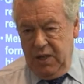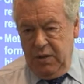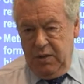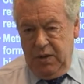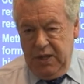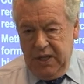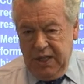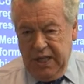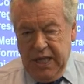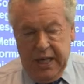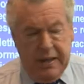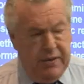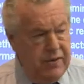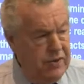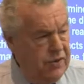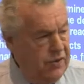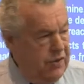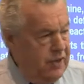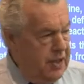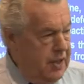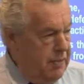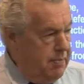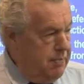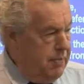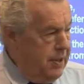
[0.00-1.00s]
which comes
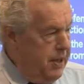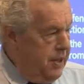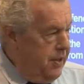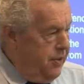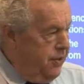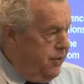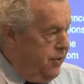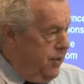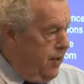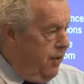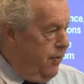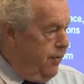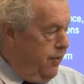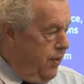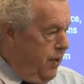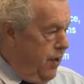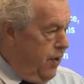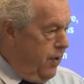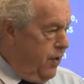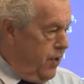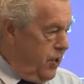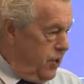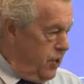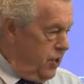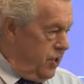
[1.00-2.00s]
from the pith of
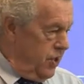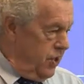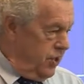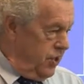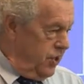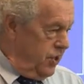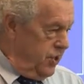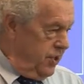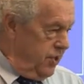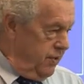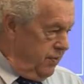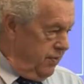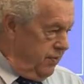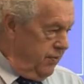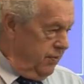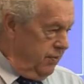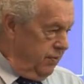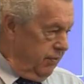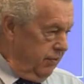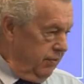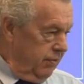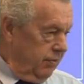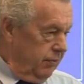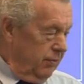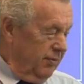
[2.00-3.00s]
oranges.
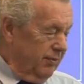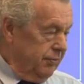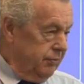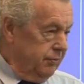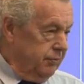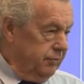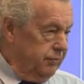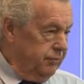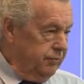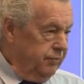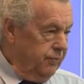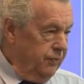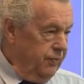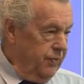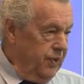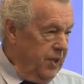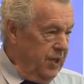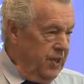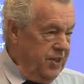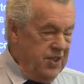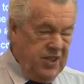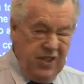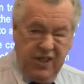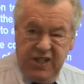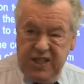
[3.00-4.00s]

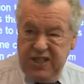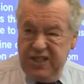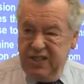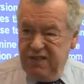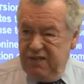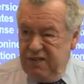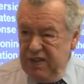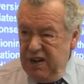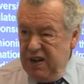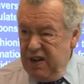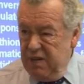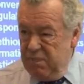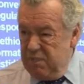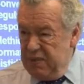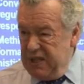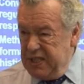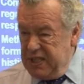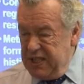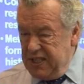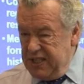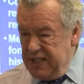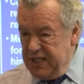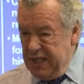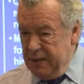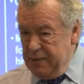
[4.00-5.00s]
So these are very
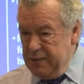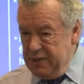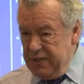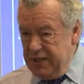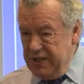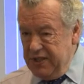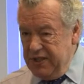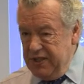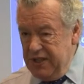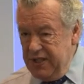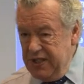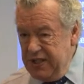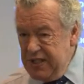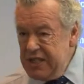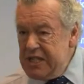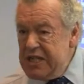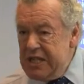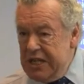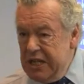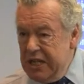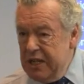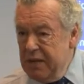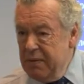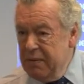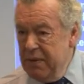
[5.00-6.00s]
bitter substances,
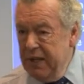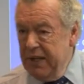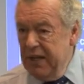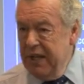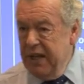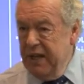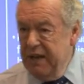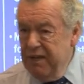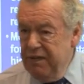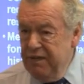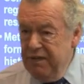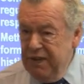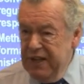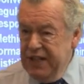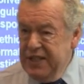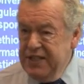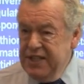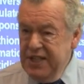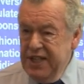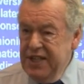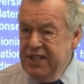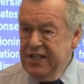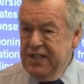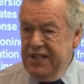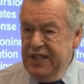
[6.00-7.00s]
but they're
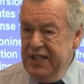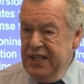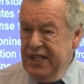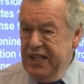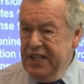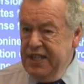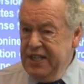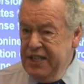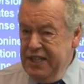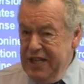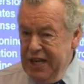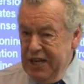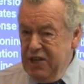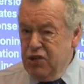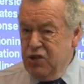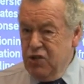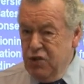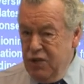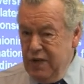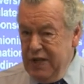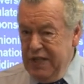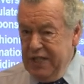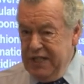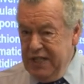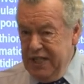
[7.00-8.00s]
fantastic and
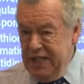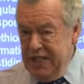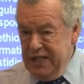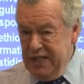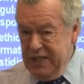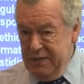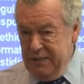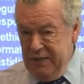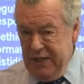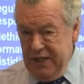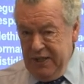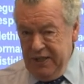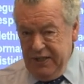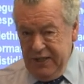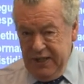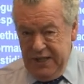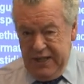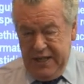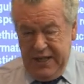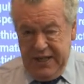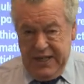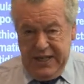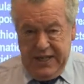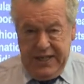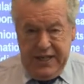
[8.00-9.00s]
natural antihistamines,
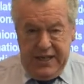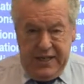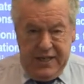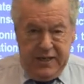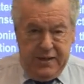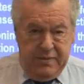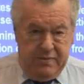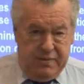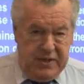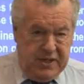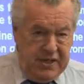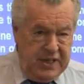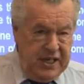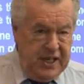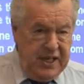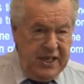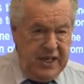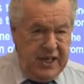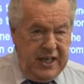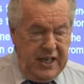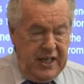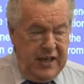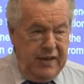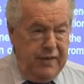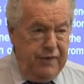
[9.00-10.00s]

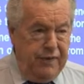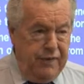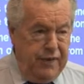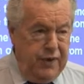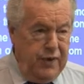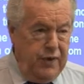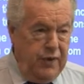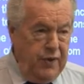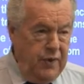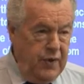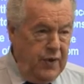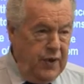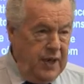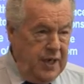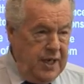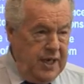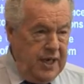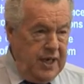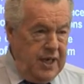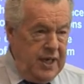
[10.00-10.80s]
particularly if you